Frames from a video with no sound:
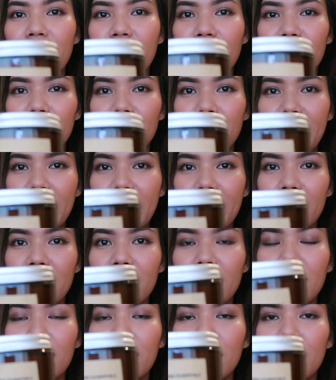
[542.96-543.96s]
of my
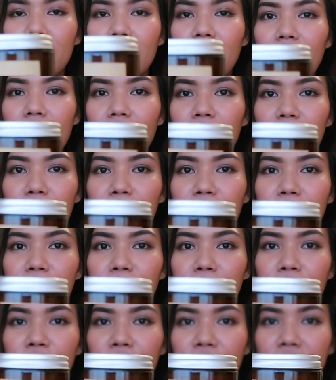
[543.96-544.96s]

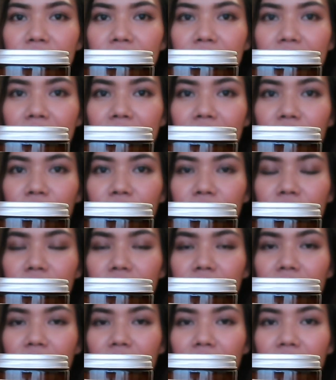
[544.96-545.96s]
first
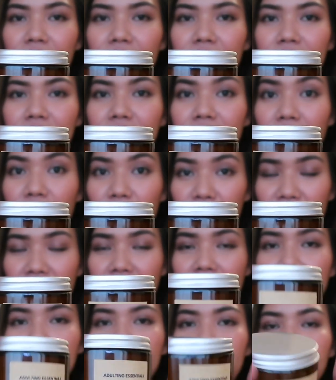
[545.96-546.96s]
candles na
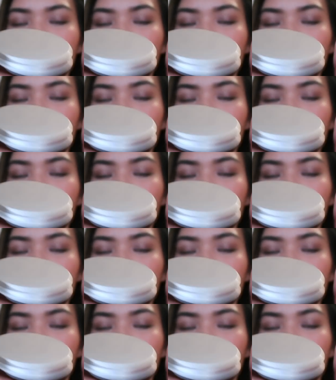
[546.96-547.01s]
nagawa